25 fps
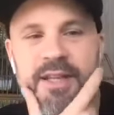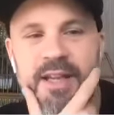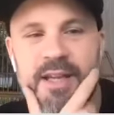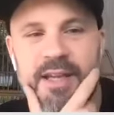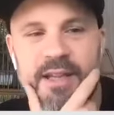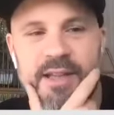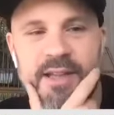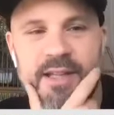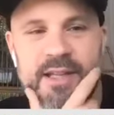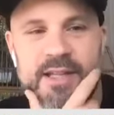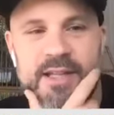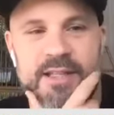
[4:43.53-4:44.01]

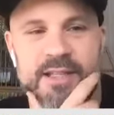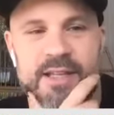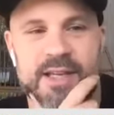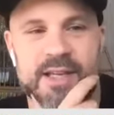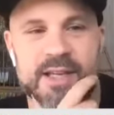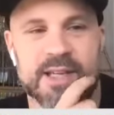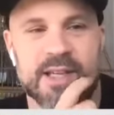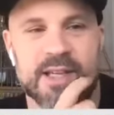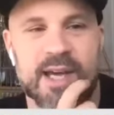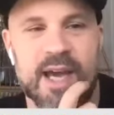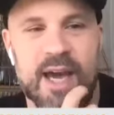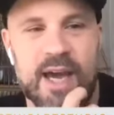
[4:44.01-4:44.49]
and things
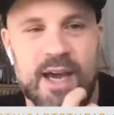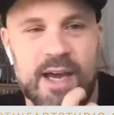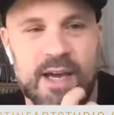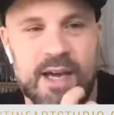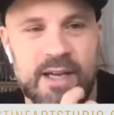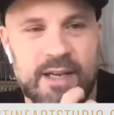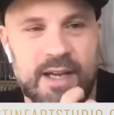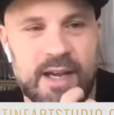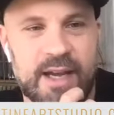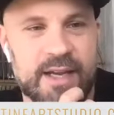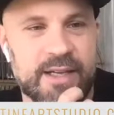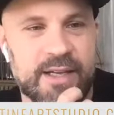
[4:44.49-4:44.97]
like
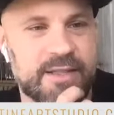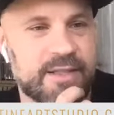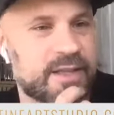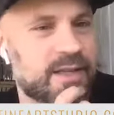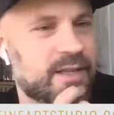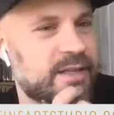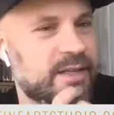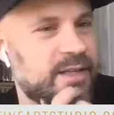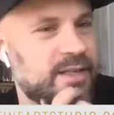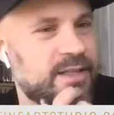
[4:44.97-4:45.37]
that as a